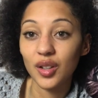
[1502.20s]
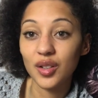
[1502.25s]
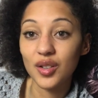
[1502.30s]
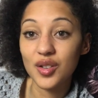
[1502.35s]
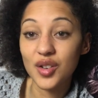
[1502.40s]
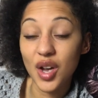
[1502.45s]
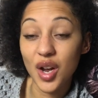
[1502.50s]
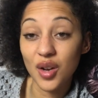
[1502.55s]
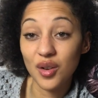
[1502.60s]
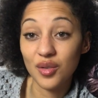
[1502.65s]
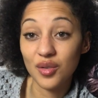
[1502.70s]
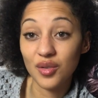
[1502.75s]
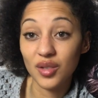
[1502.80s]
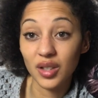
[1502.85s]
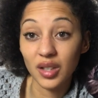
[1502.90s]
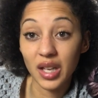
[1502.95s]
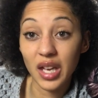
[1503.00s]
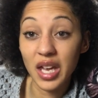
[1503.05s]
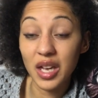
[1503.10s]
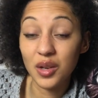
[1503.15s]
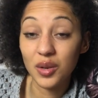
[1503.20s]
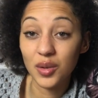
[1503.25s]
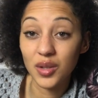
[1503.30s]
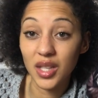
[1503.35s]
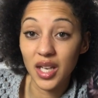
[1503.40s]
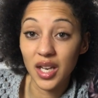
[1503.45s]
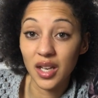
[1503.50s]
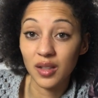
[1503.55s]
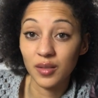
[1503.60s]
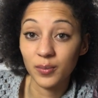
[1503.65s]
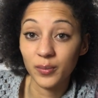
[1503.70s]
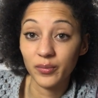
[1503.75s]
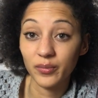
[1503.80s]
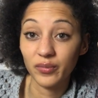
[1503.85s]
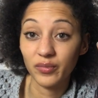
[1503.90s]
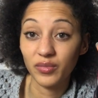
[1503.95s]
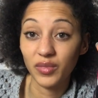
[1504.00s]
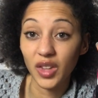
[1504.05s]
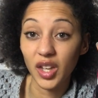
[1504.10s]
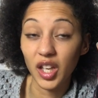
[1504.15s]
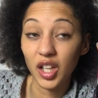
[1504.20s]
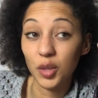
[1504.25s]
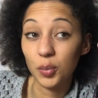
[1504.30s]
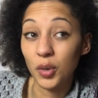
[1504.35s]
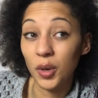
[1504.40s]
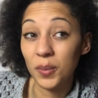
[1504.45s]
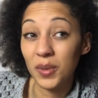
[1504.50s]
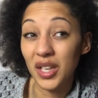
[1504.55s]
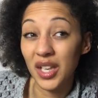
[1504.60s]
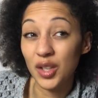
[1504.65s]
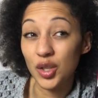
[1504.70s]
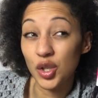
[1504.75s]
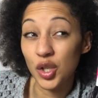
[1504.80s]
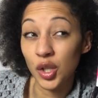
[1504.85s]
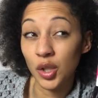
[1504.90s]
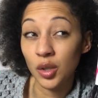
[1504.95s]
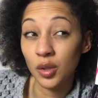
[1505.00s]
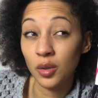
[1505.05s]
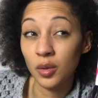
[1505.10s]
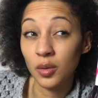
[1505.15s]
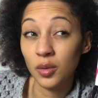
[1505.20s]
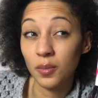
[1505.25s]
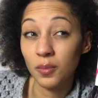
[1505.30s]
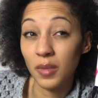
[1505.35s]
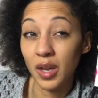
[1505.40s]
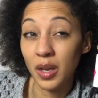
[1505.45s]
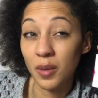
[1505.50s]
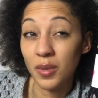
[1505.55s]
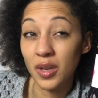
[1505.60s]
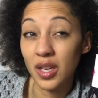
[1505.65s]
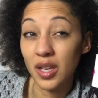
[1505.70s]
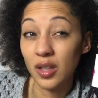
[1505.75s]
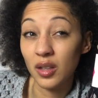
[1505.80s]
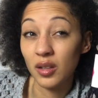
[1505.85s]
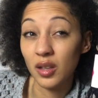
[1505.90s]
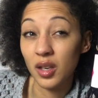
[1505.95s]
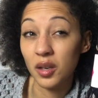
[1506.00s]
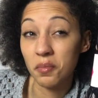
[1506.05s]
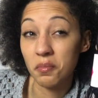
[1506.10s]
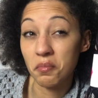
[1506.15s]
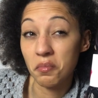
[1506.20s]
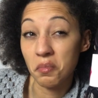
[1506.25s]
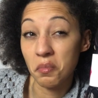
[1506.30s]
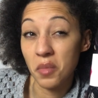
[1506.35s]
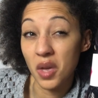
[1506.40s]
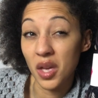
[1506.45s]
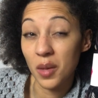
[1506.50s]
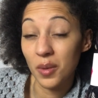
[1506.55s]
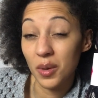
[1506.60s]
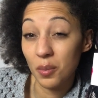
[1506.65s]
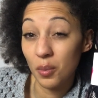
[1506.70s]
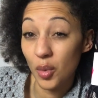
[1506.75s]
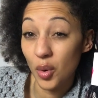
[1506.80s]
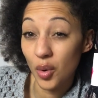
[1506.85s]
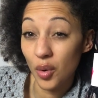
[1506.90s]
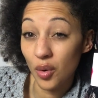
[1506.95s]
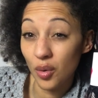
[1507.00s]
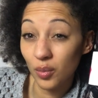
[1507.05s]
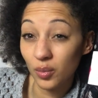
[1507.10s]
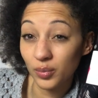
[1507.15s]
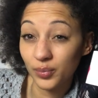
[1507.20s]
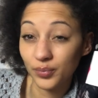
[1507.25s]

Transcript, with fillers: toes and heels in, I could probably get 2, maybe more